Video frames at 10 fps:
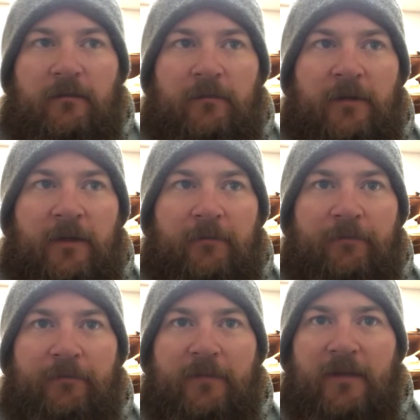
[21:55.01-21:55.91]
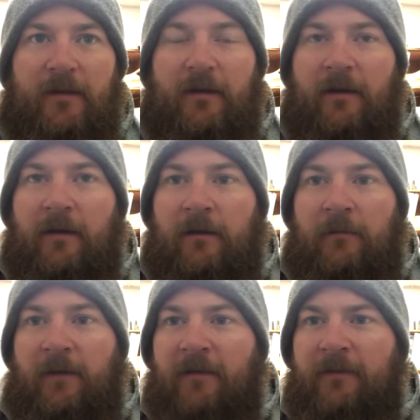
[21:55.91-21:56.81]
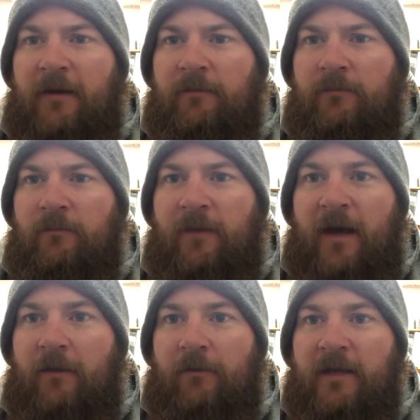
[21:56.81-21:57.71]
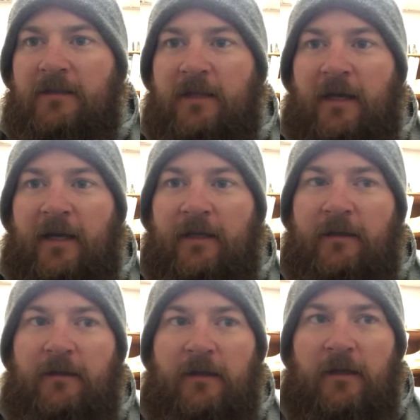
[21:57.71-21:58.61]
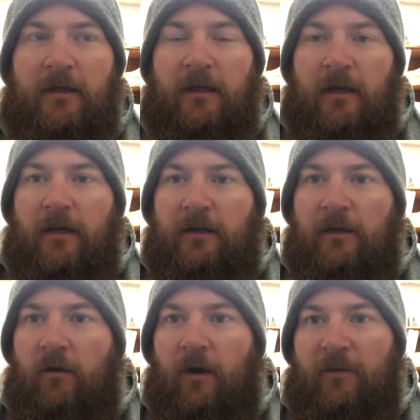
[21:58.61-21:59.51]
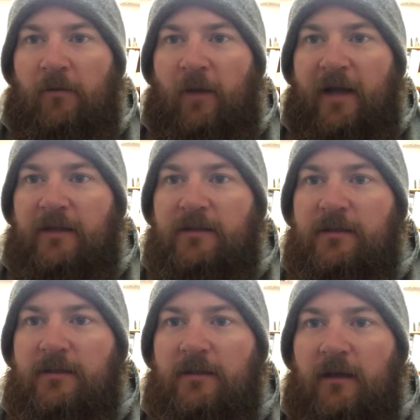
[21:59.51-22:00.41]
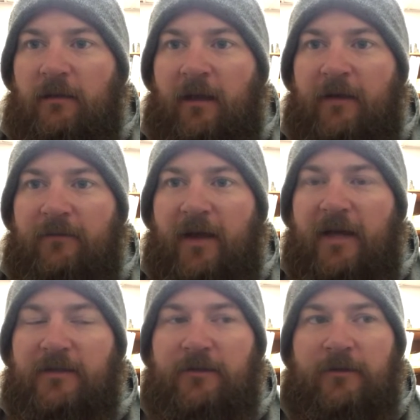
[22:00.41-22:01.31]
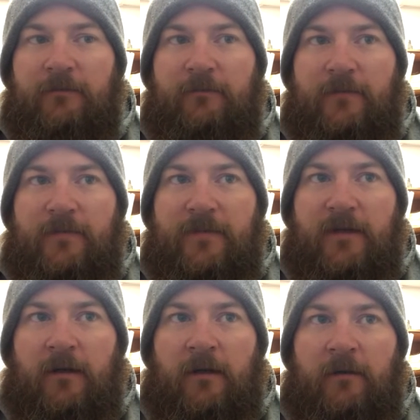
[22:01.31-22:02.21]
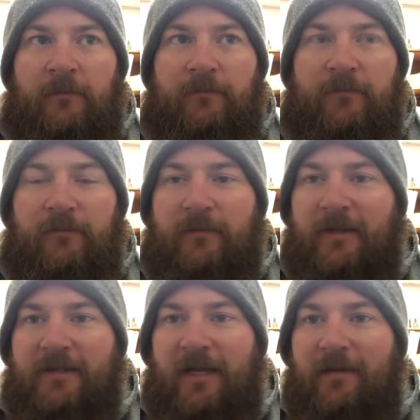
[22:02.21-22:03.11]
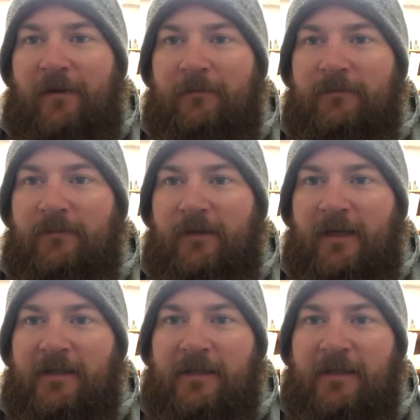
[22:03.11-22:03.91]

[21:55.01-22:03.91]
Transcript: but I found without resting I could go up in weights a lot faster. This time I'm, like I